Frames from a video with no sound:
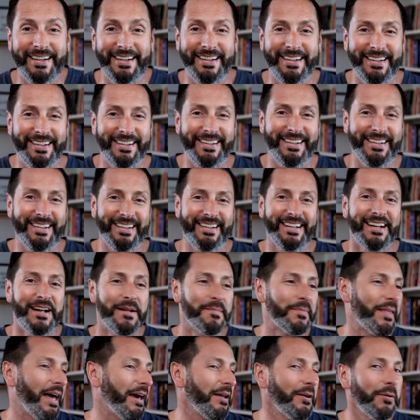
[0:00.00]

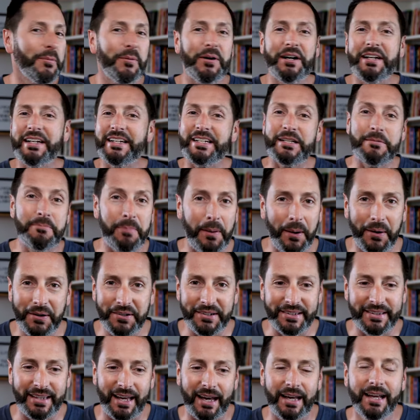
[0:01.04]
I don't want any part
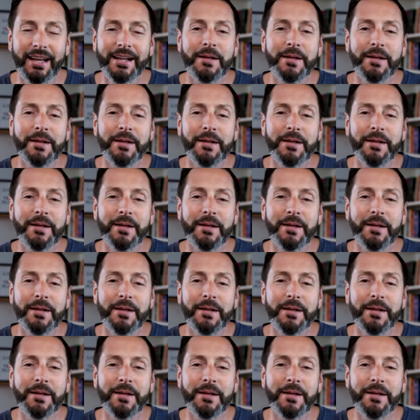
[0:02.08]
of that.